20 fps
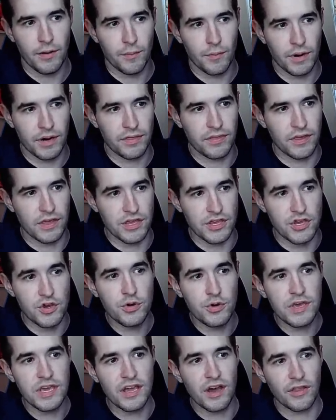With
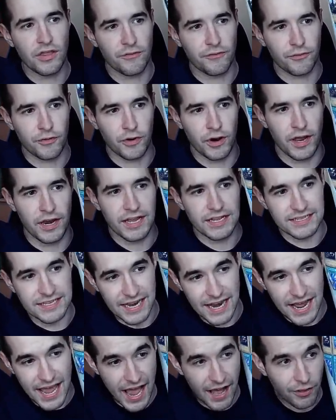Yugi on the front, it's
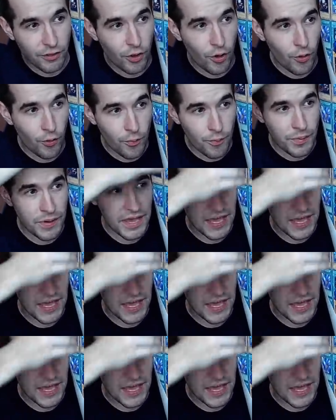an LOB.